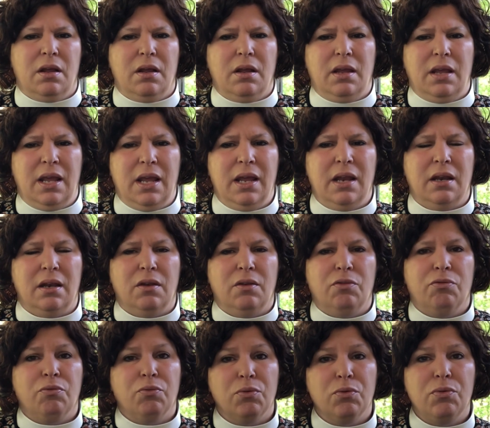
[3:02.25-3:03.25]
in
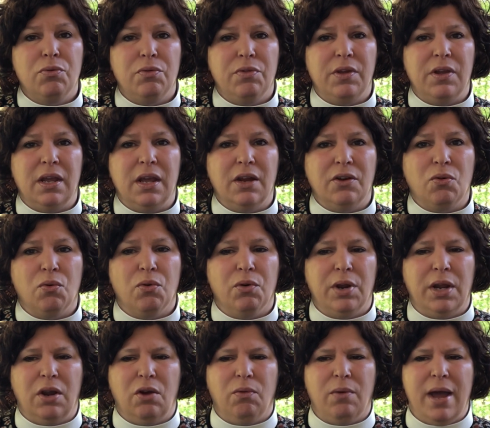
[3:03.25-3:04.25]
through the
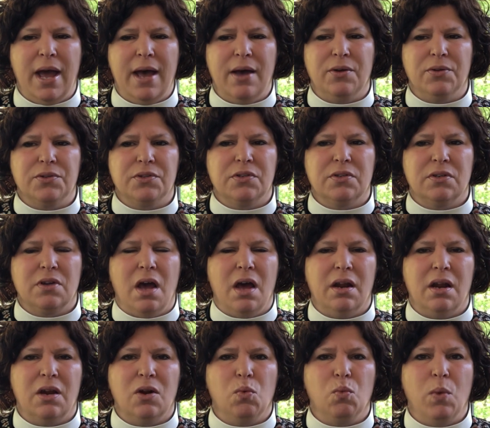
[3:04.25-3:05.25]
adoring crowds, not
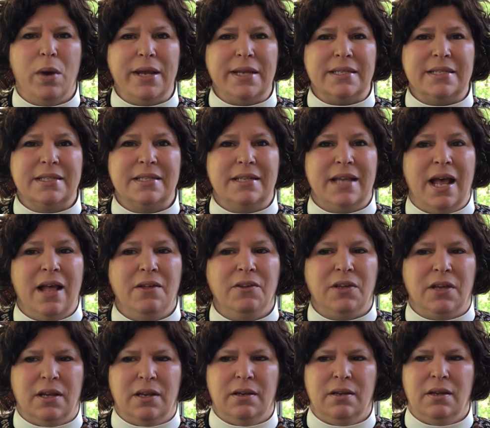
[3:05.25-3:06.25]
on a white
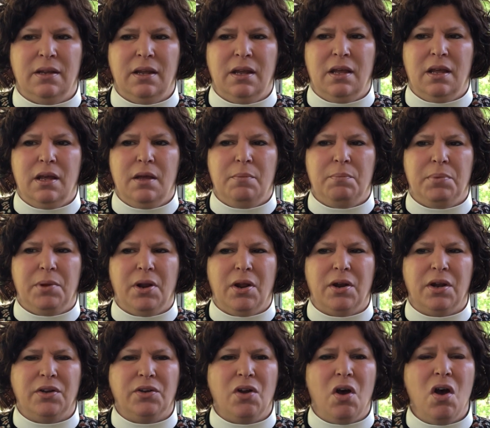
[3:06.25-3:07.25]
stallion, but on
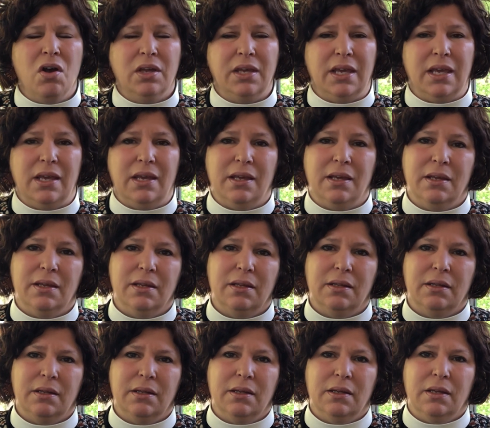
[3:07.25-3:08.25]
a donkey,
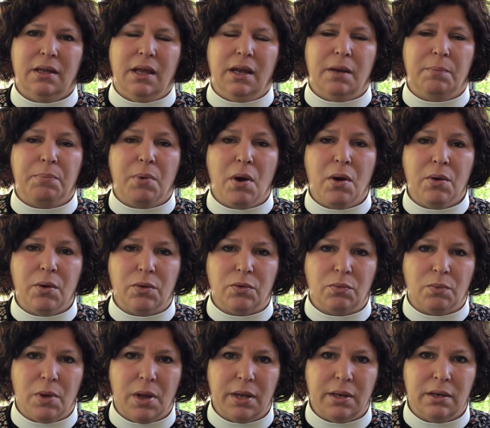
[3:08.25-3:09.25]
and a borrowed
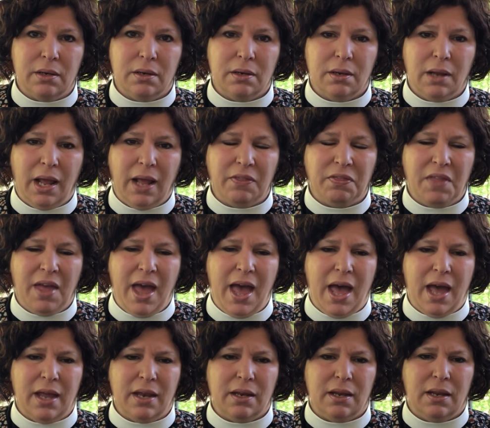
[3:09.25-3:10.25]
one at
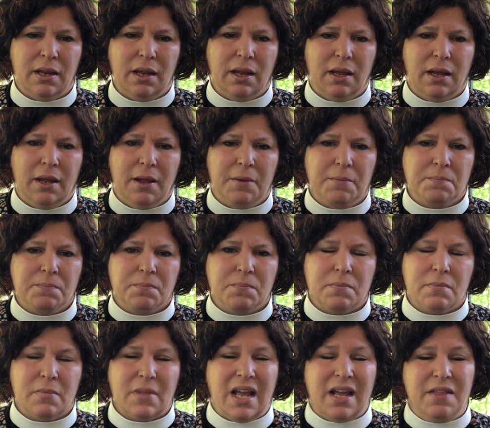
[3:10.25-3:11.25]
that.
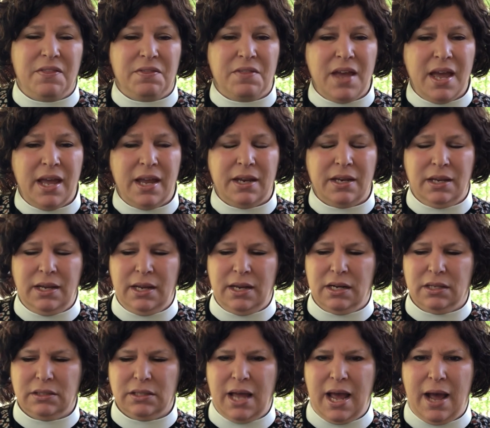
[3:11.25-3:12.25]
And then he'd
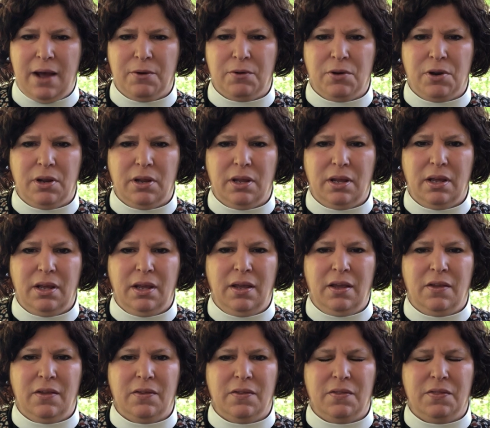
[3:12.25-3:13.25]
allowed
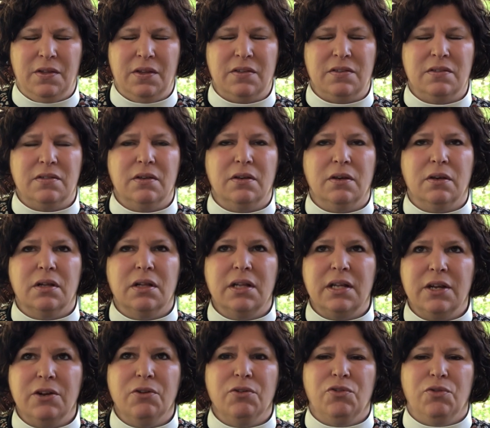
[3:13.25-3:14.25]
this
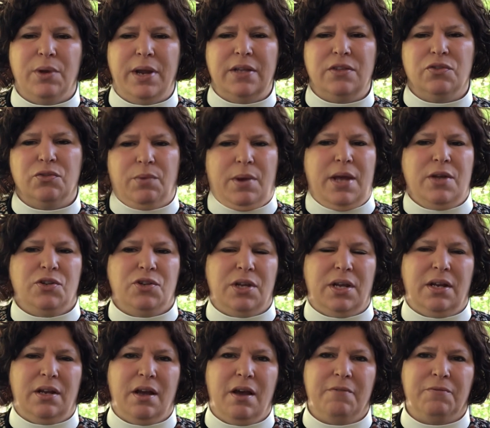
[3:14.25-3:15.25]
clear
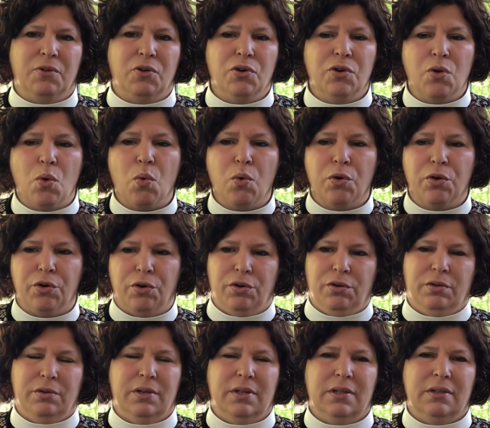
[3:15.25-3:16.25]
transgression of good order,
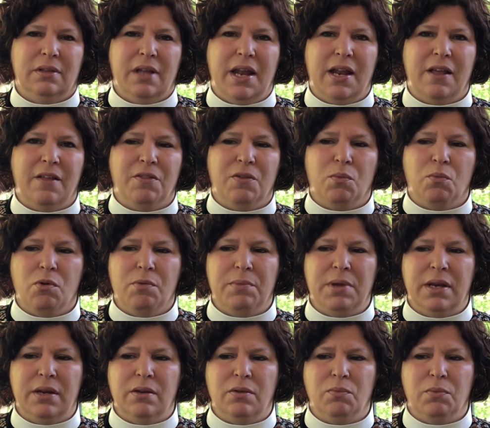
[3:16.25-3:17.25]
letting the
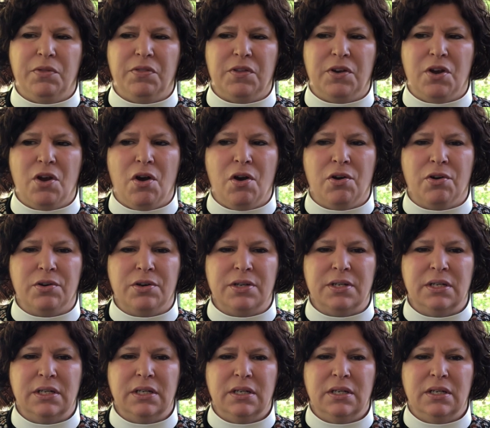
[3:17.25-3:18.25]
woman with the nard
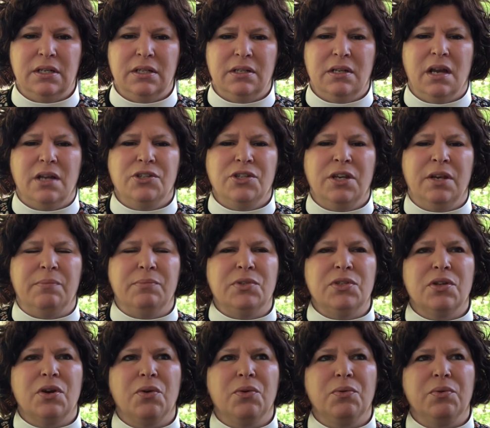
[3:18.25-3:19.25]
touch him
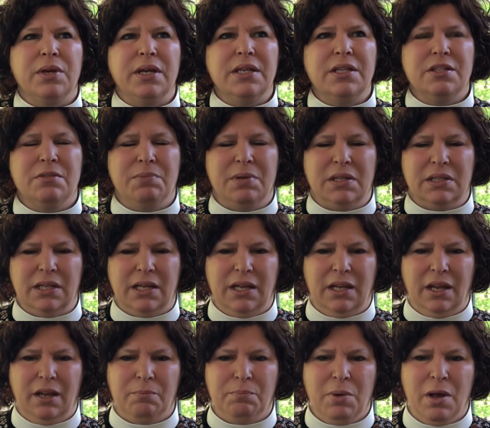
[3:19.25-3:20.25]
so
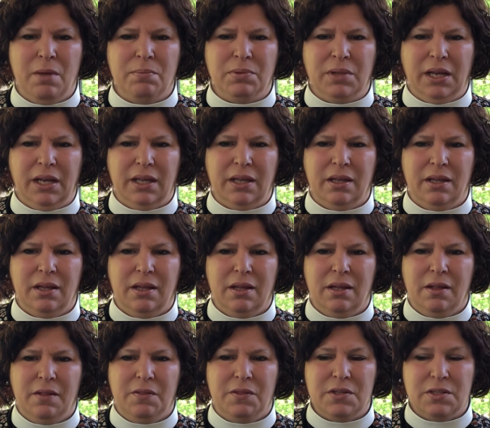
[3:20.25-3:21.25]
intimately in public,
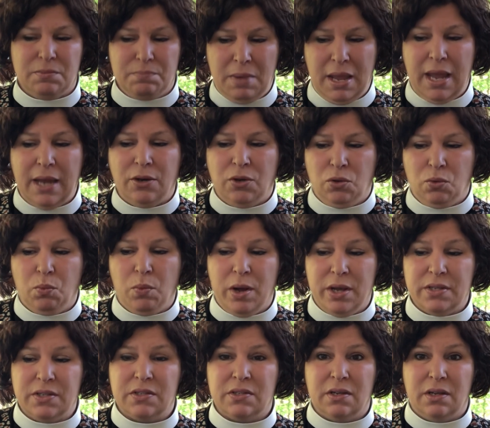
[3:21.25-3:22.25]
this man who
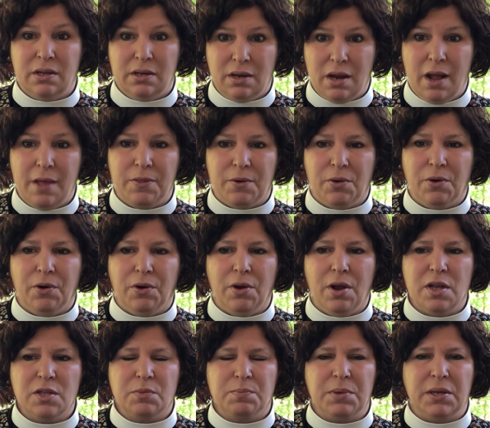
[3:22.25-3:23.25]
was neither her
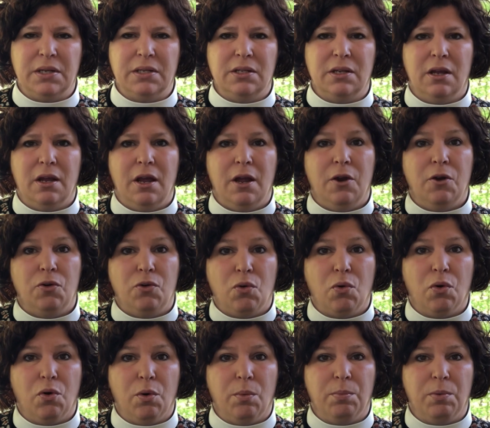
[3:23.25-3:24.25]
husband, nor
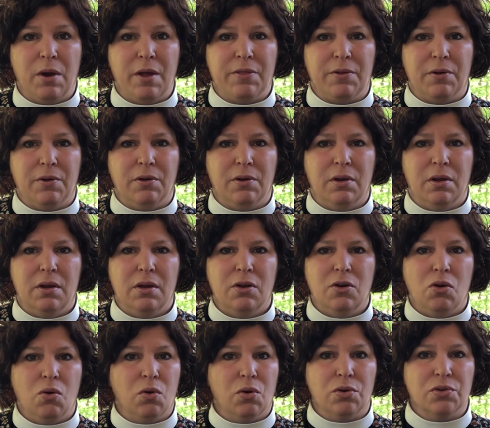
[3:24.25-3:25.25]
her brother,
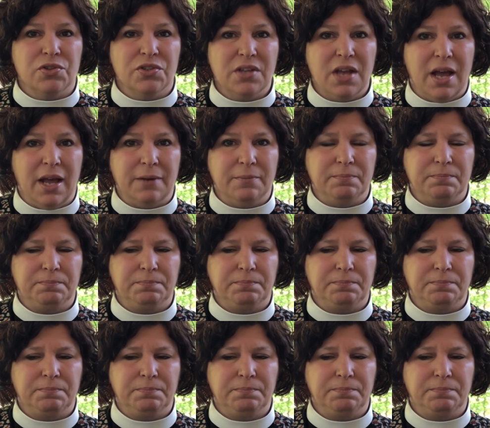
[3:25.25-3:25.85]
nor her son.